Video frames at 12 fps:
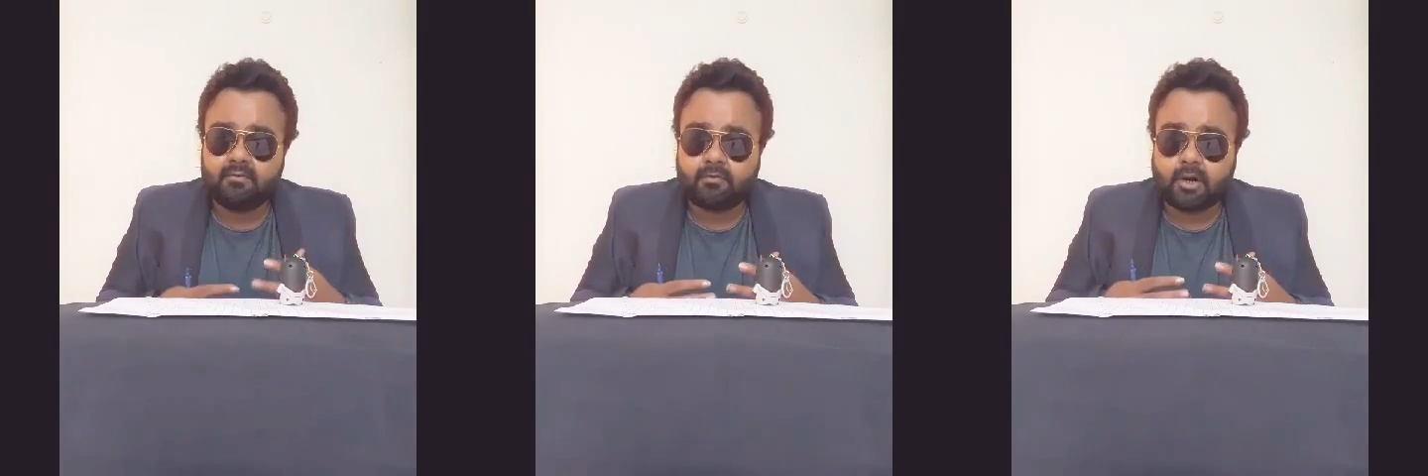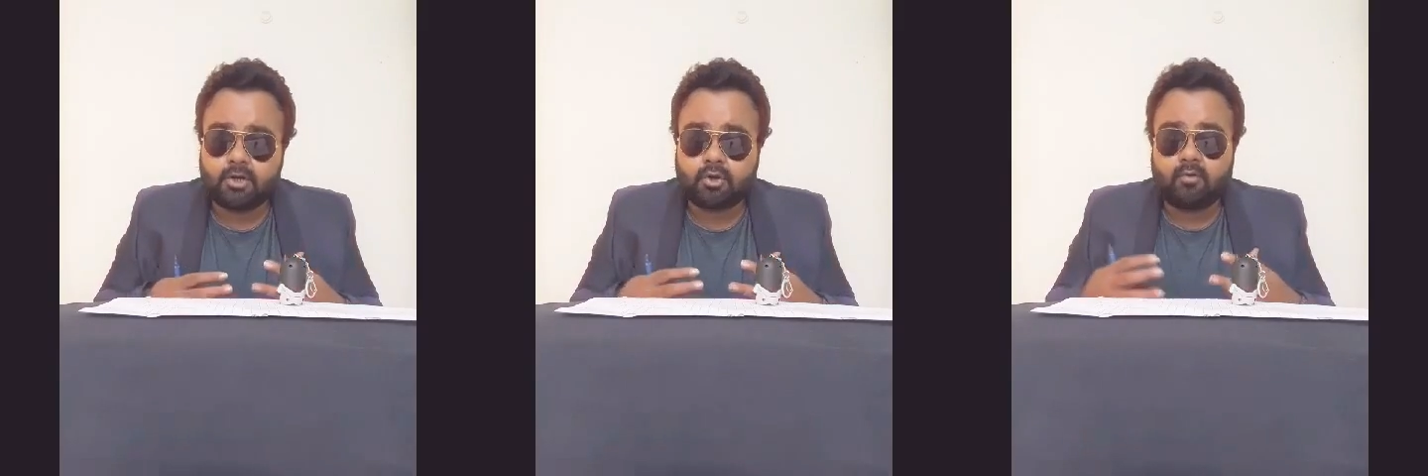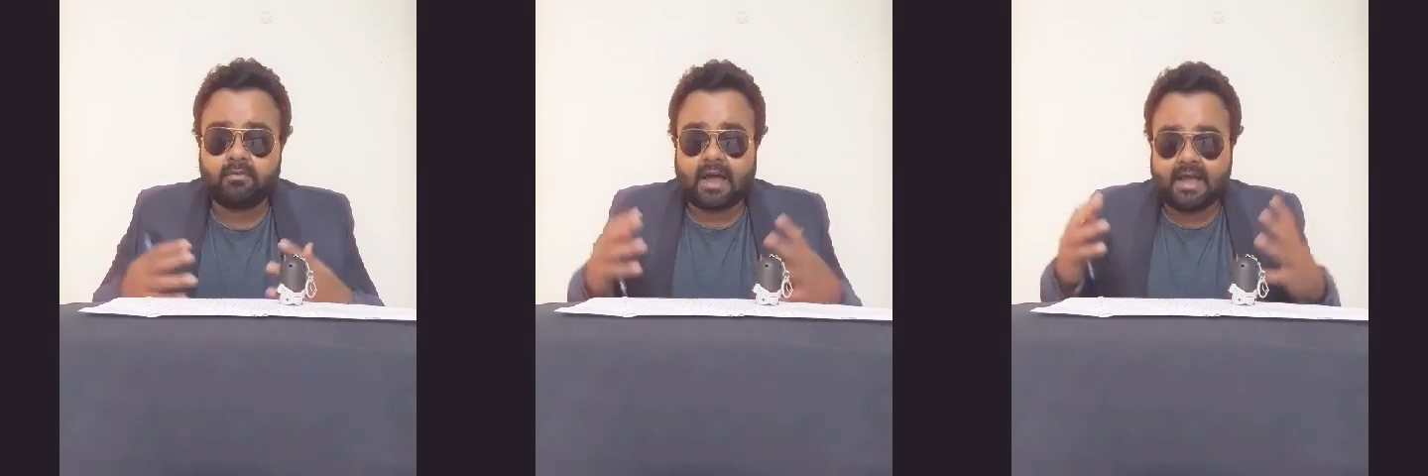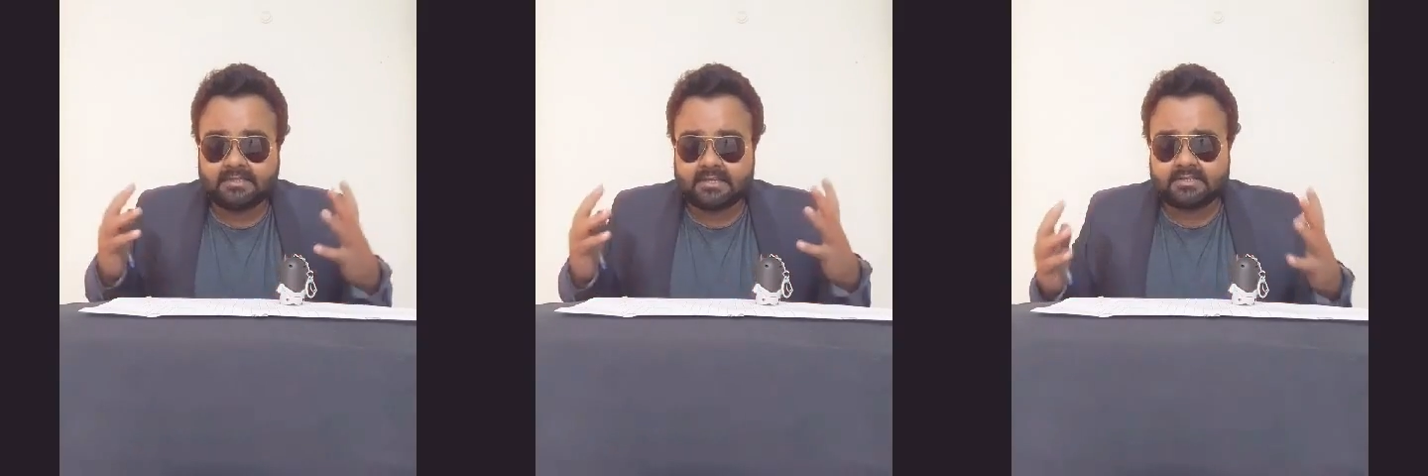in front of the
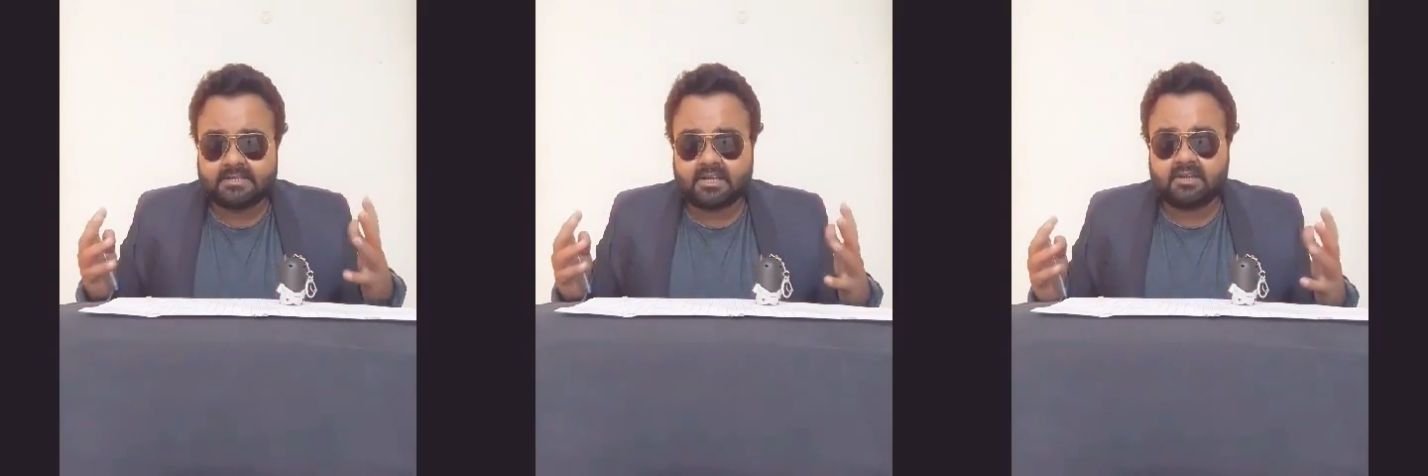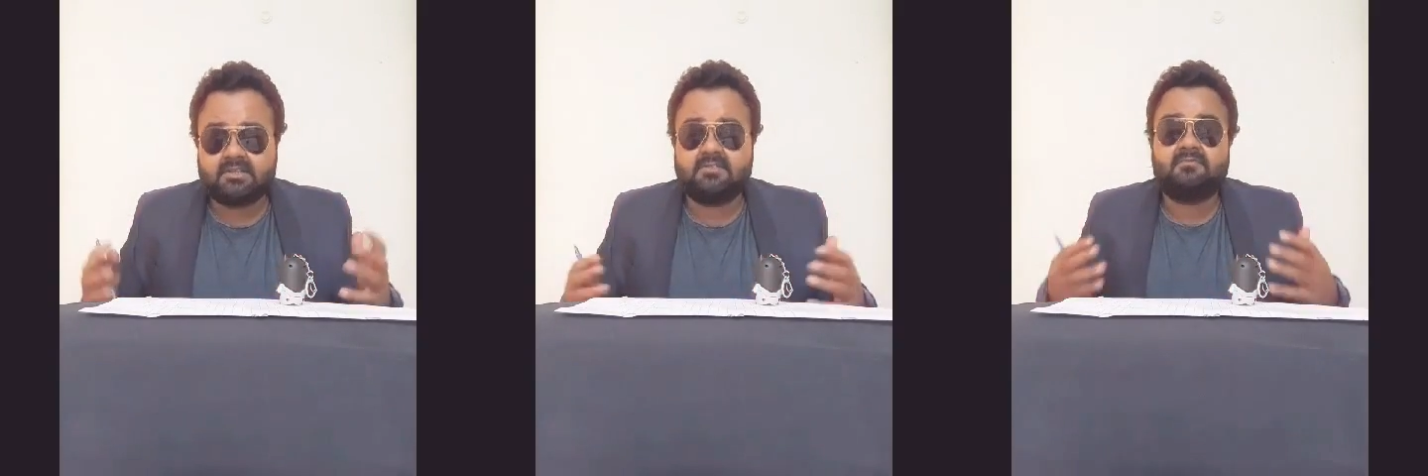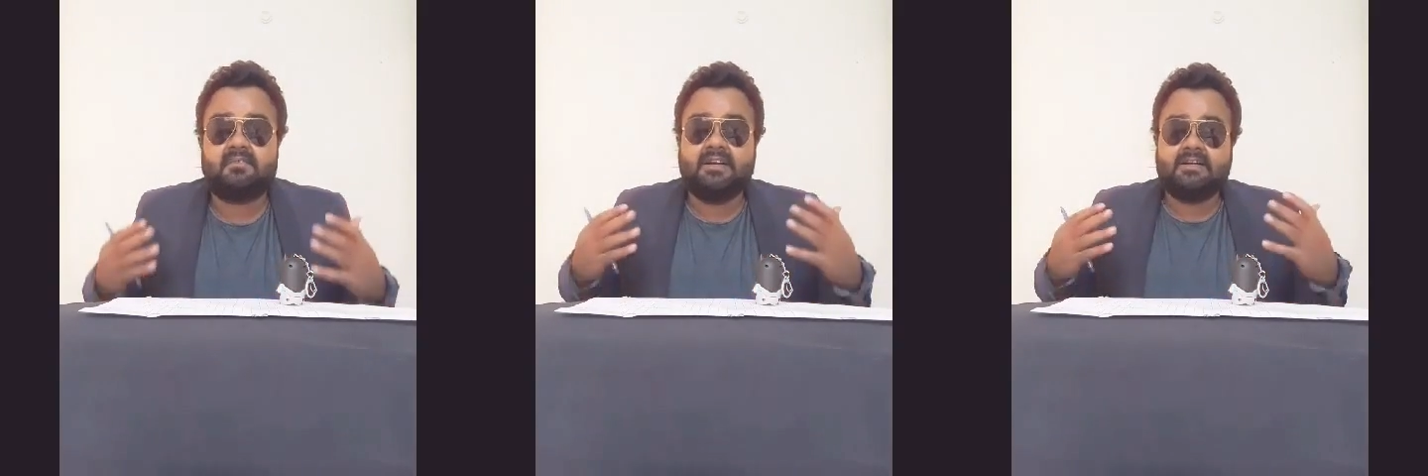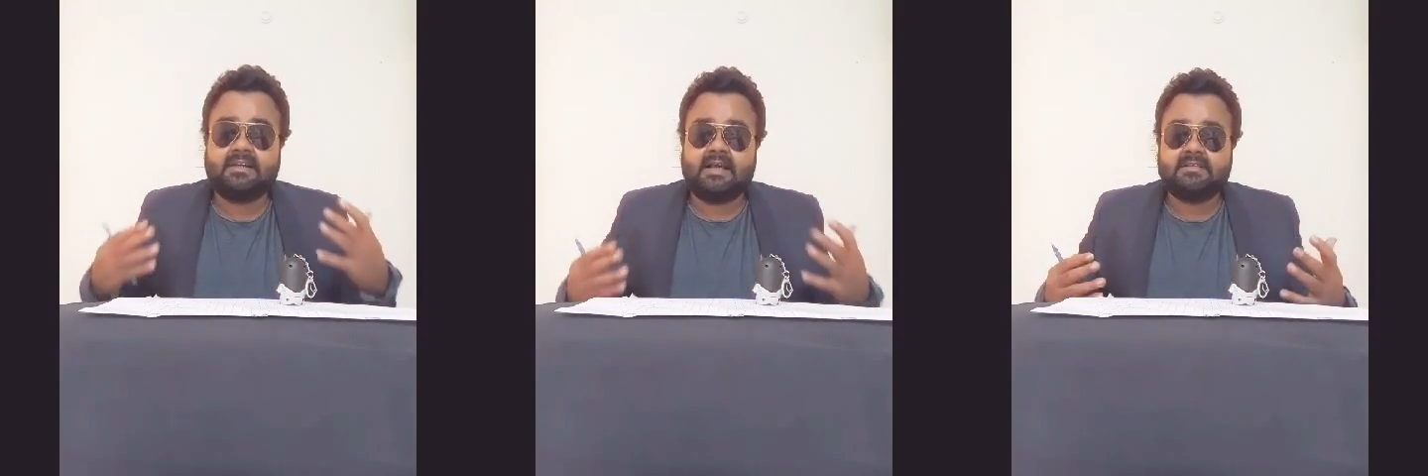ISIS terrorists is
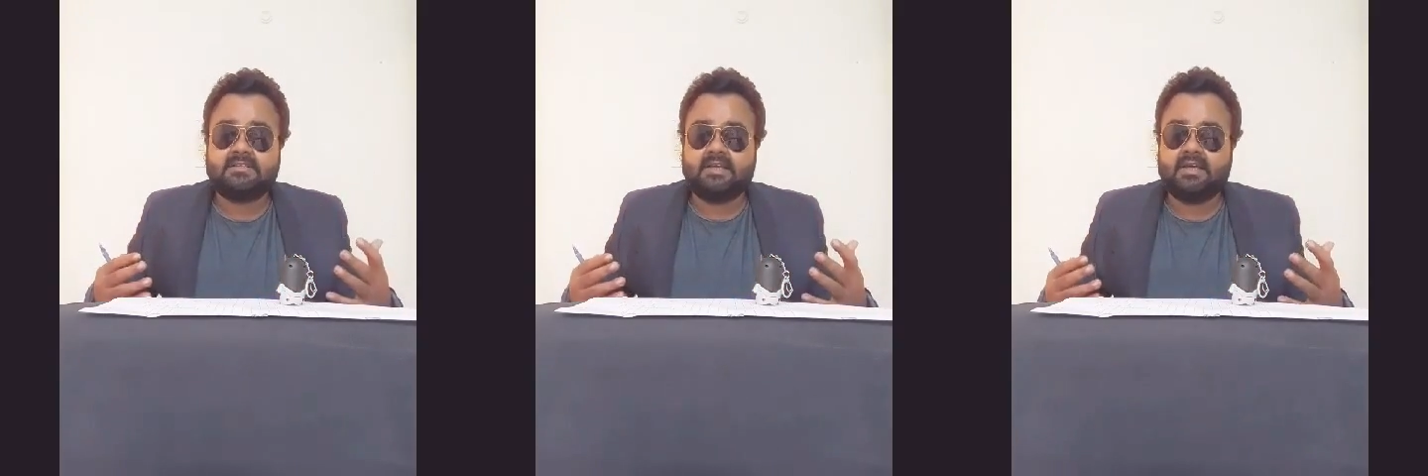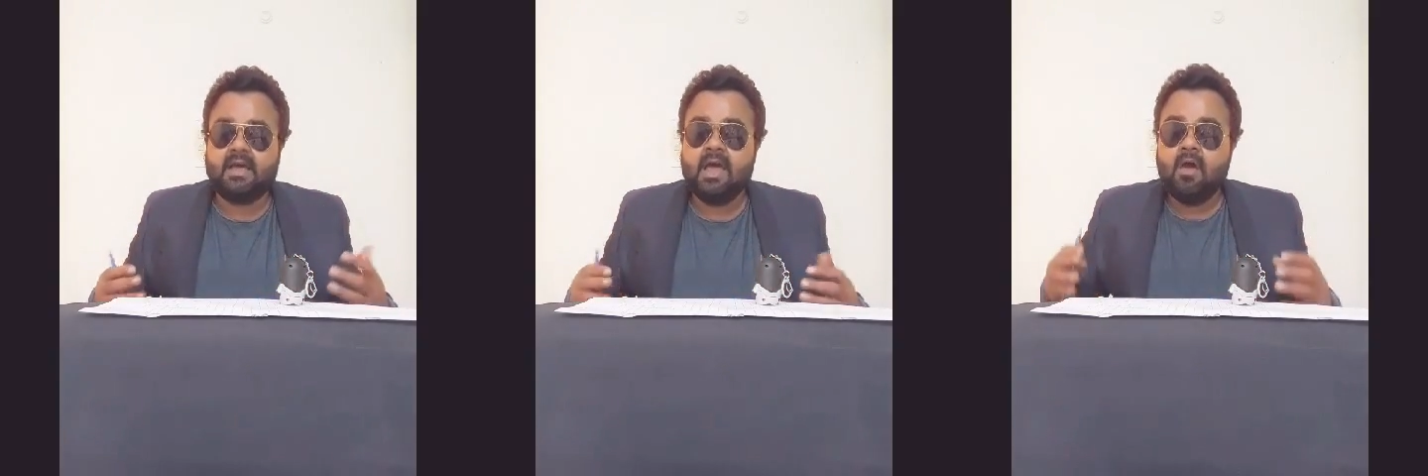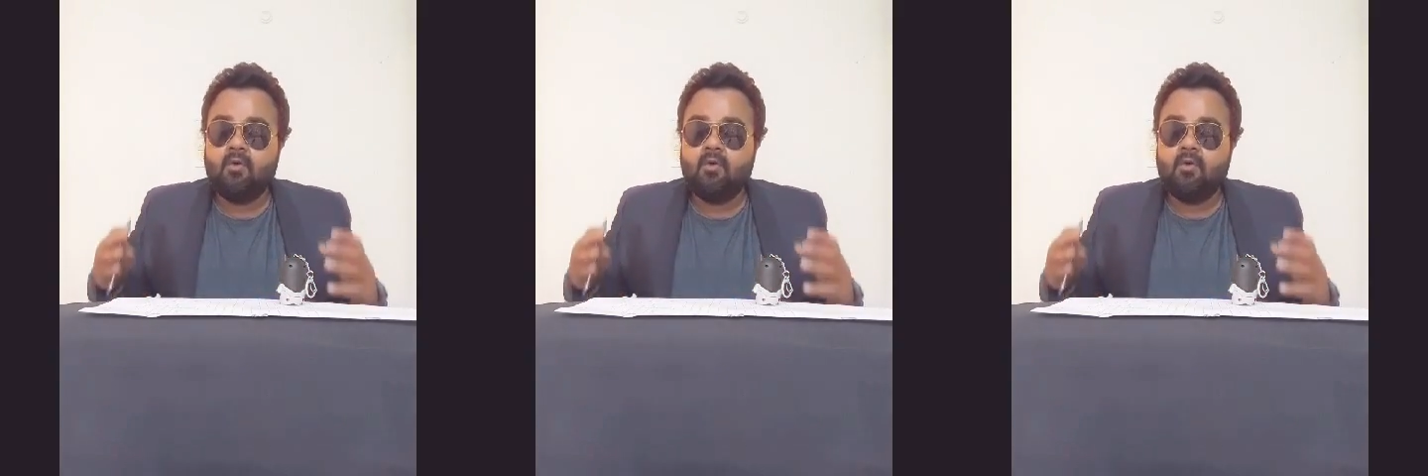fantastic.